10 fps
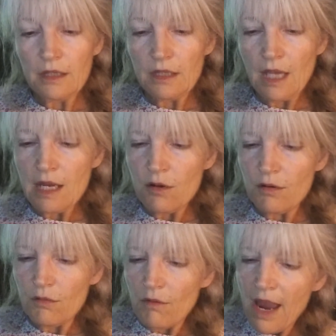They
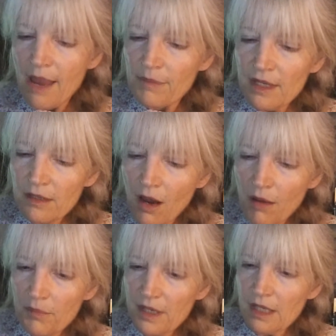grabbed the
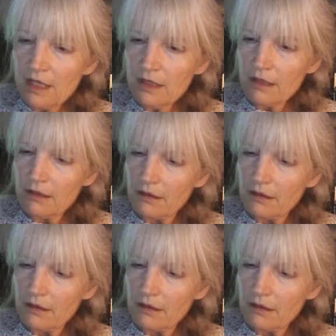top piece